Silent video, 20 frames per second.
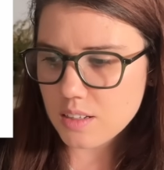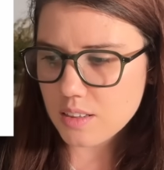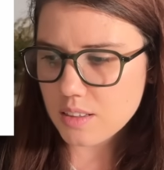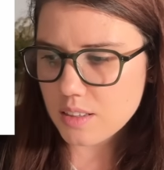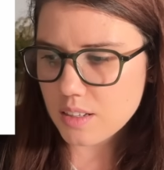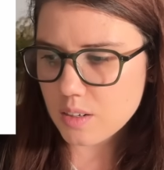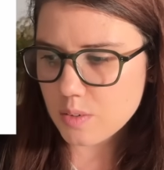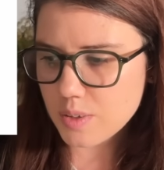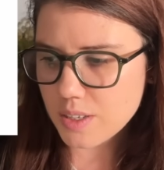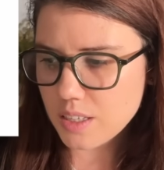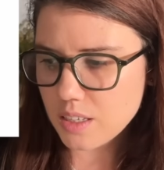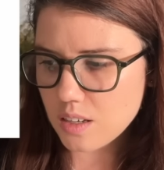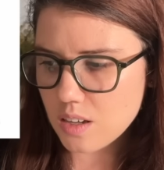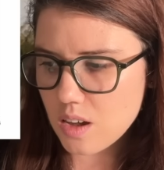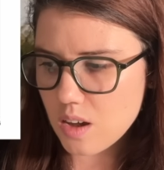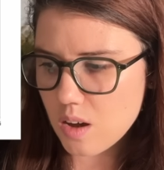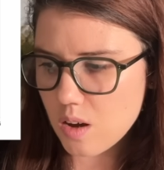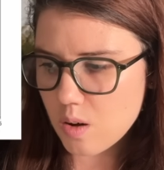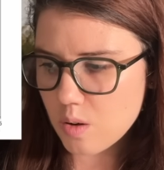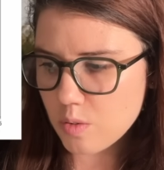There we
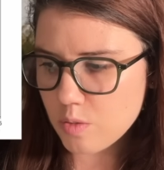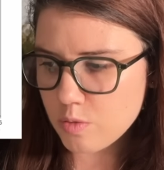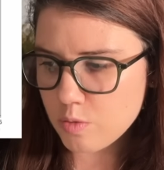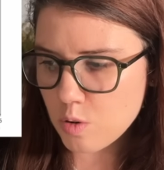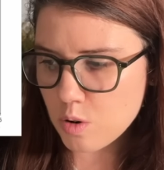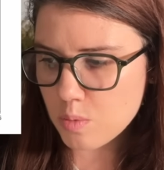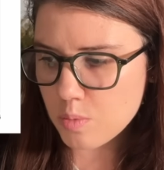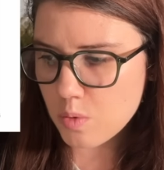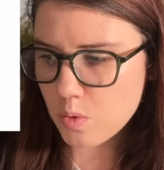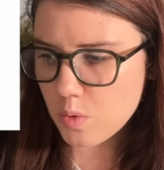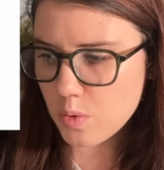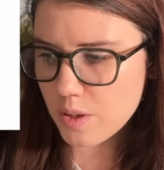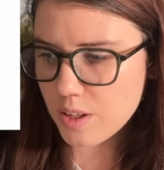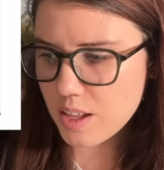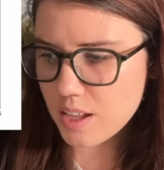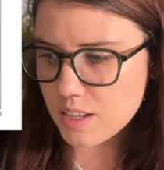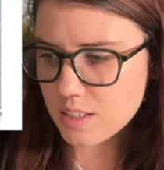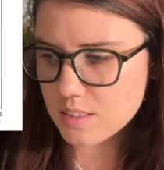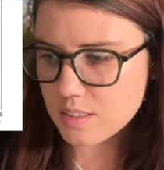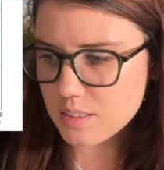go. Four
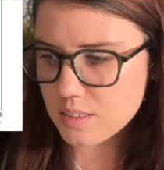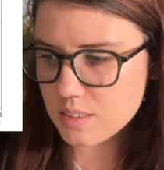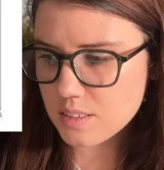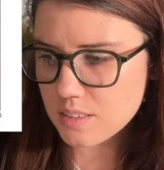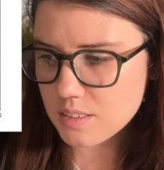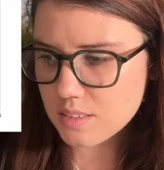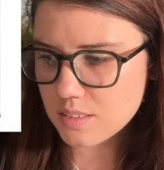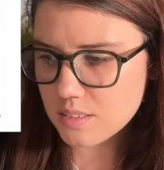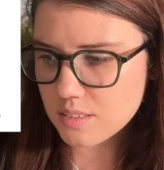boys.